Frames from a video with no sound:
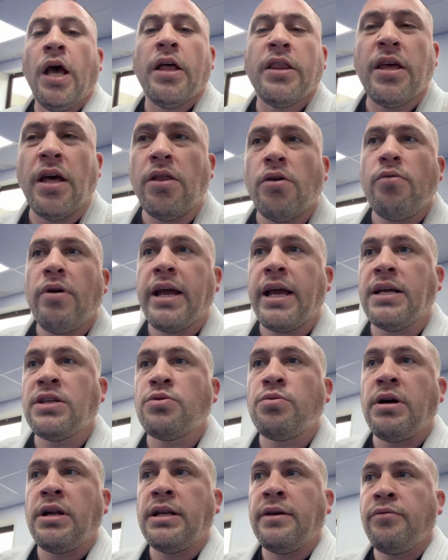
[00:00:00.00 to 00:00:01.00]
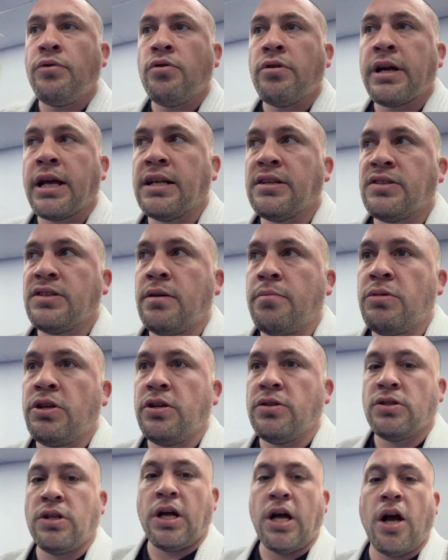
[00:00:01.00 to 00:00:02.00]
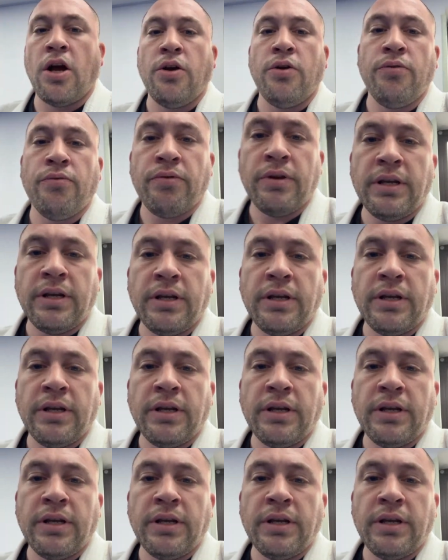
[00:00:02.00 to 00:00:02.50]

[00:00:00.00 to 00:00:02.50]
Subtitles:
The other way as well, if you're against somebody who's like overly